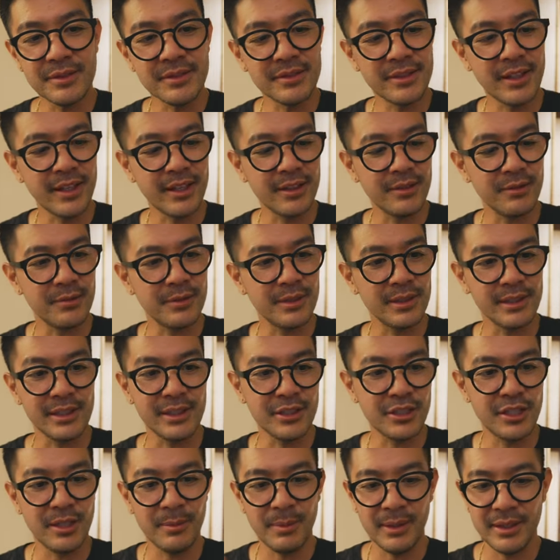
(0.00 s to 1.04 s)
was like really
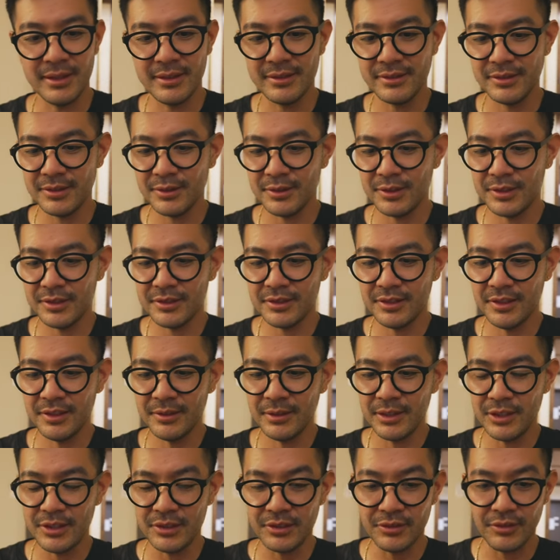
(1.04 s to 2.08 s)
cheap at the store, so
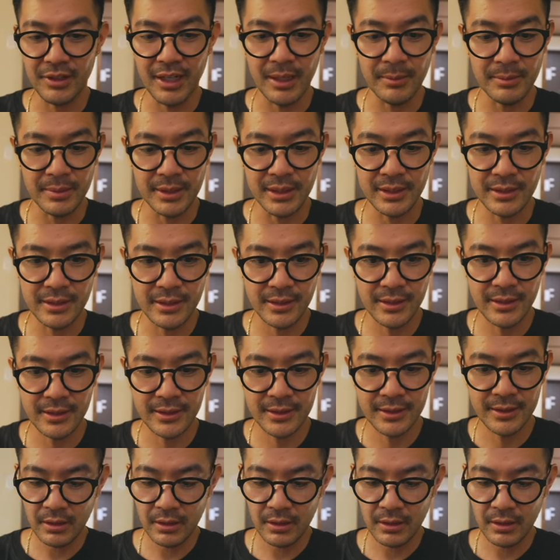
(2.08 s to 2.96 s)
we just grabbed it.